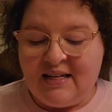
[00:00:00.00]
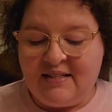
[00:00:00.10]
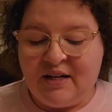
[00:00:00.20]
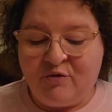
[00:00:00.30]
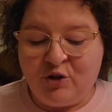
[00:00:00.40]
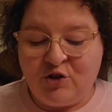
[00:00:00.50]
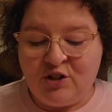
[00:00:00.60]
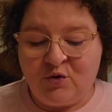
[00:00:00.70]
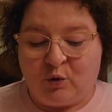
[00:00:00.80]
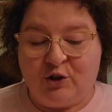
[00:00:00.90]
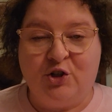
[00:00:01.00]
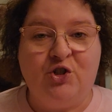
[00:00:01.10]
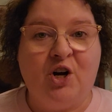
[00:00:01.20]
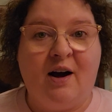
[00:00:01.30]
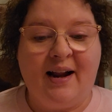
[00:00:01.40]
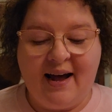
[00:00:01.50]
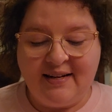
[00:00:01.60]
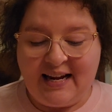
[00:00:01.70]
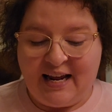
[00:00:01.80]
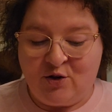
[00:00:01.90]
Suffragists were shot
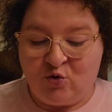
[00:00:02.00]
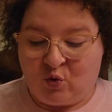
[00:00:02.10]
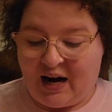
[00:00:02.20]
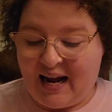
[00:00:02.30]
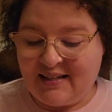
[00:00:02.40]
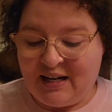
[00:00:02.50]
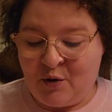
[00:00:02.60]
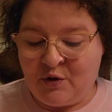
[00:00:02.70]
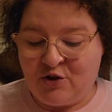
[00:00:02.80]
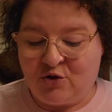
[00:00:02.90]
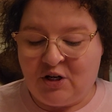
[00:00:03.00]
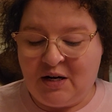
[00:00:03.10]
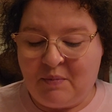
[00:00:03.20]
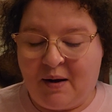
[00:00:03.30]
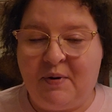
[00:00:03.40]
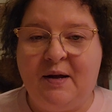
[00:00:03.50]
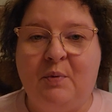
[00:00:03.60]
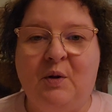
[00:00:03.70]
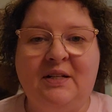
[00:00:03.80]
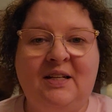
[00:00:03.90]
at and dragged down the street by
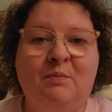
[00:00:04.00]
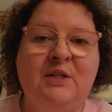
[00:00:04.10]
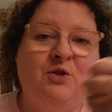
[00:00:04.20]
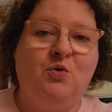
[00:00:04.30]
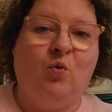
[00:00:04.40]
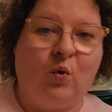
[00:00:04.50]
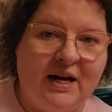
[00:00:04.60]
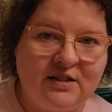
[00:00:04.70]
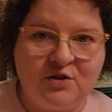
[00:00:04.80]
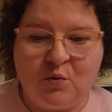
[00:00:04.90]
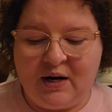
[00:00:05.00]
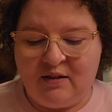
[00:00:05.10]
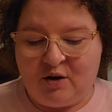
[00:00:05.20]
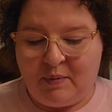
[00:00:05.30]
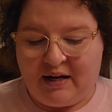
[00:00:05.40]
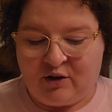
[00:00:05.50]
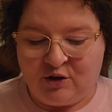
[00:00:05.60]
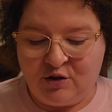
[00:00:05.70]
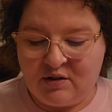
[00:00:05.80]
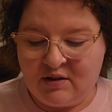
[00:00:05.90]
people attempting to wrest away their
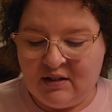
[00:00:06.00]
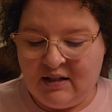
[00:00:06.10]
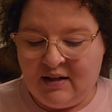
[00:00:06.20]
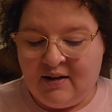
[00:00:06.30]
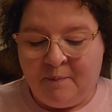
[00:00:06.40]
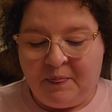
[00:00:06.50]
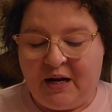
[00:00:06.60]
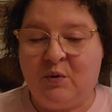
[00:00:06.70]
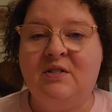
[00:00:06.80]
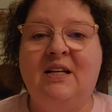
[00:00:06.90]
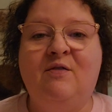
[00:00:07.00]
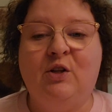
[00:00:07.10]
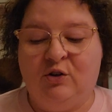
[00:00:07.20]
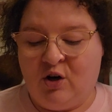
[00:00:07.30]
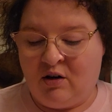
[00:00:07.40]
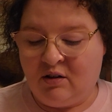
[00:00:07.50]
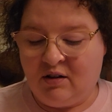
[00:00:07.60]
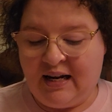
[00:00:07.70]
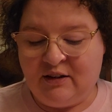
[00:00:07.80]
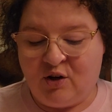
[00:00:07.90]
banners. They received longer
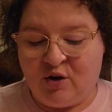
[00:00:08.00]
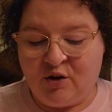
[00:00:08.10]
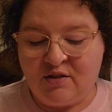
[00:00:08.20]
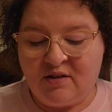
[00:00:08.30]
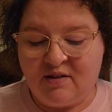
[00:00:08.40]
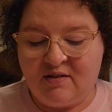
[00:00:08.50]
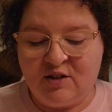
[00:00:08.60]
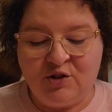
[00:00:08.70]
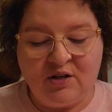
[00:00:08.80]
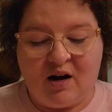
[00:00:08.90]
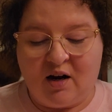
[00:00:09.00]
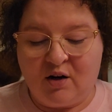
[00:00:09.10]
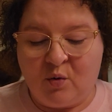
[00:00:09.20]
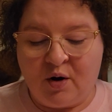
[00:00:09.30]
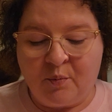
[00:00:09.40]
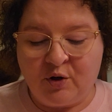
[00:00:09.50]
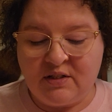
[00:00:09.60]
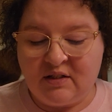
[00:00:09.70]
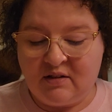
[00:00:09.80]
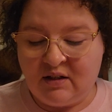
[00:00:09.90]
and longer sentences to Occoquan
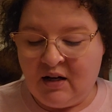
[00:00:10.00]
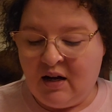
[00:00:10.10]
Prison,